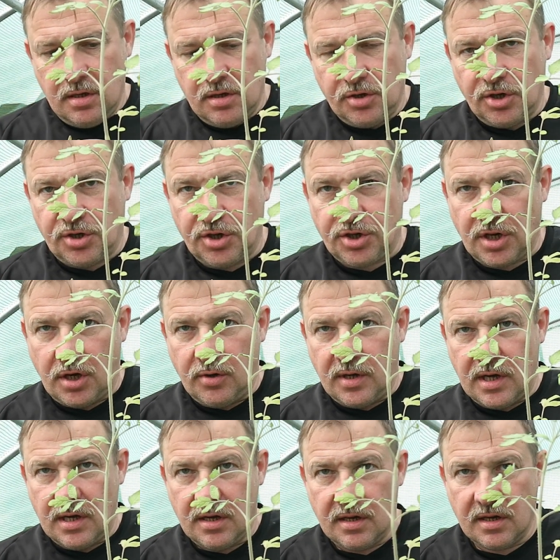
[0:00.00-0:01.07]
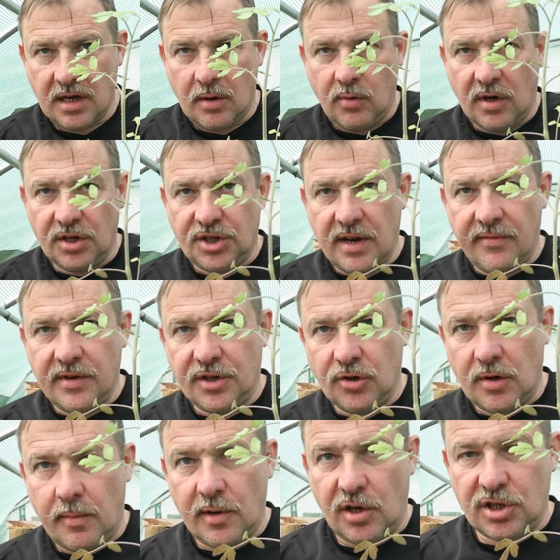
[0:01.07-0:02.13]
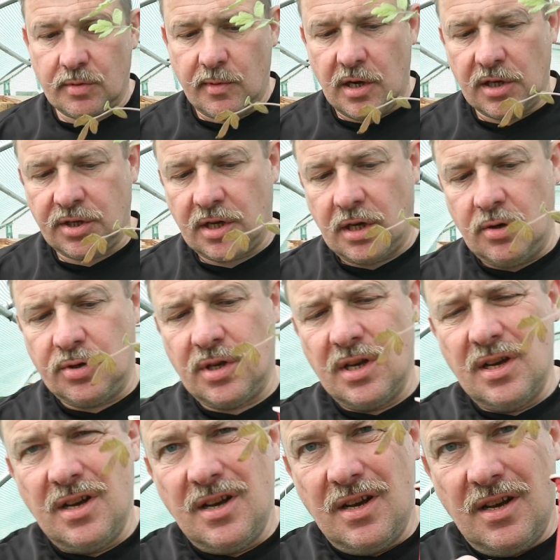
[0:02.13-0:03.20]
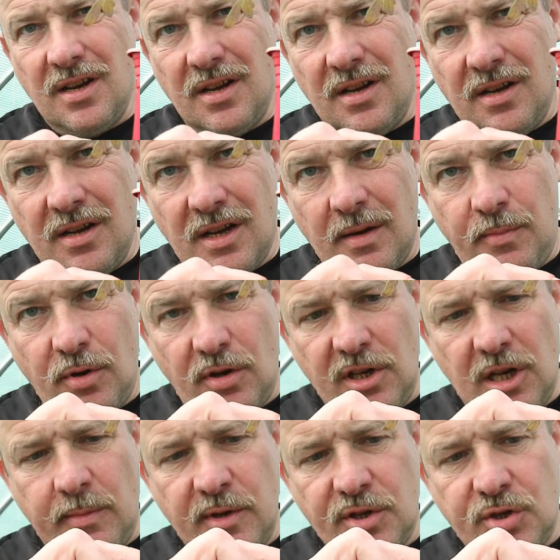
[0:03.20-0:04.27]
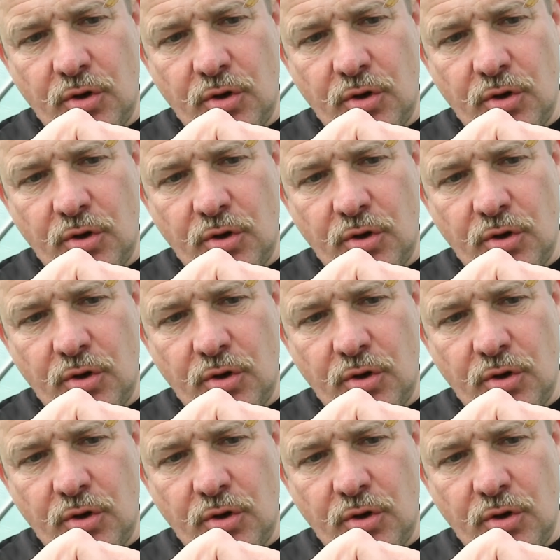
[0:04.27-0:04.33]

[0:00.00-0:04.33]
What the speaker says: just to show you. Now what I generally do when I plant tomatoes, I put a little bit of